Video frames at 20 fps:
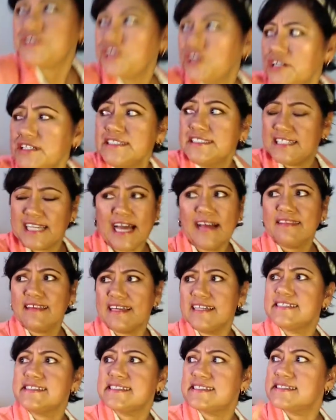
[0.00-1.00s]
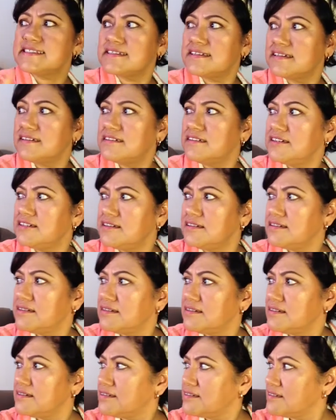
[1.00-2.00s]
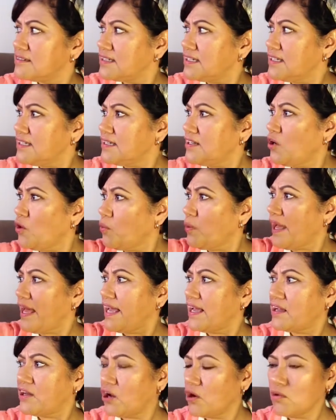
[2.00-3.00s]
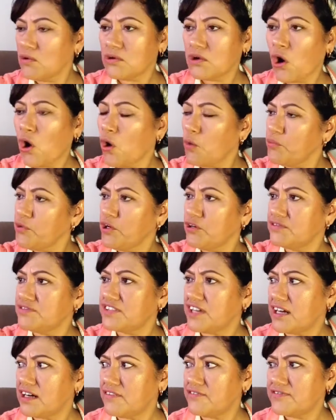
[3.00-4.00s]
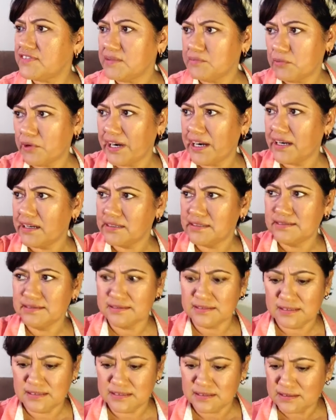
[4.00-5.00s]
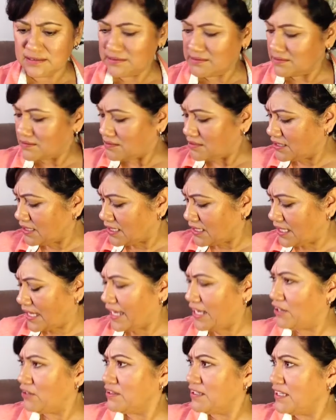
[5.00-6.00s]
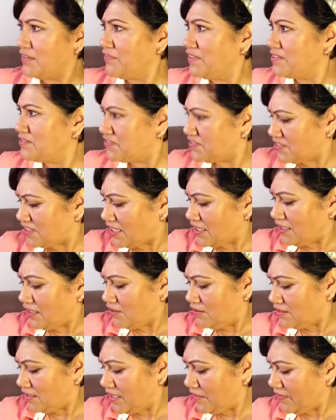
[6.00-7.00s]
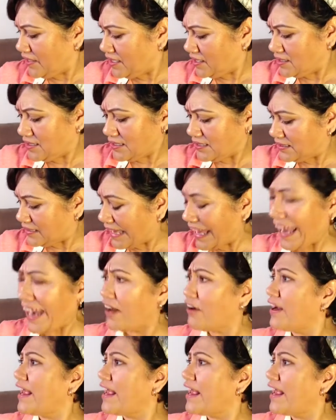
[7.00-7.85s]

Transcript: You're jealous. Go away. Go comb yourself somewhere. Look at that. You're leaving. St you're leaving hair